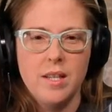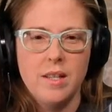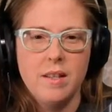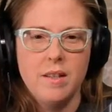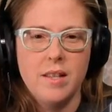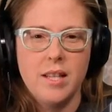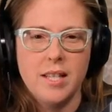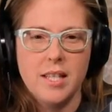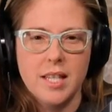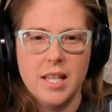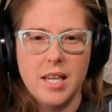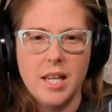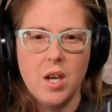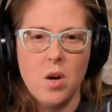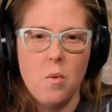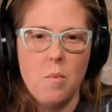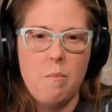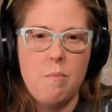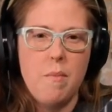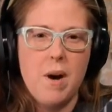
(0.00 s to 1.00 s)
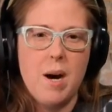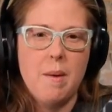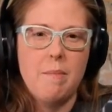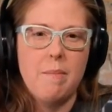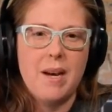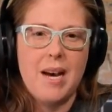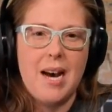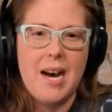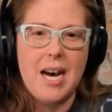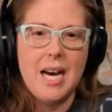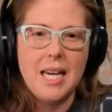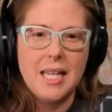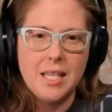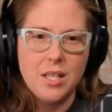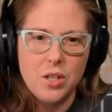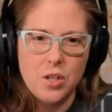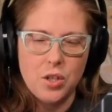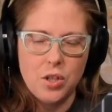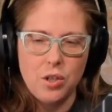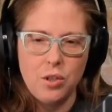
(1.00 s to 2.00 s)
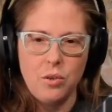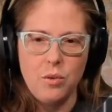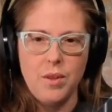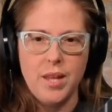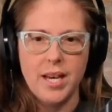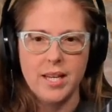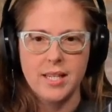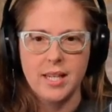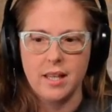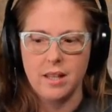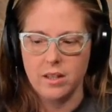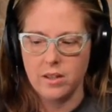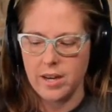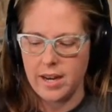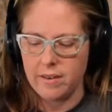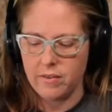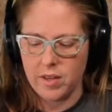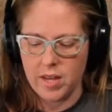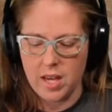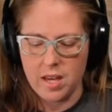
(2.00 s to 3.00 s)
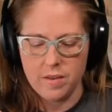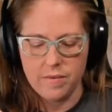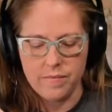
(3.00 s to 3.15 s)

That's going to go up onto that telegraph key.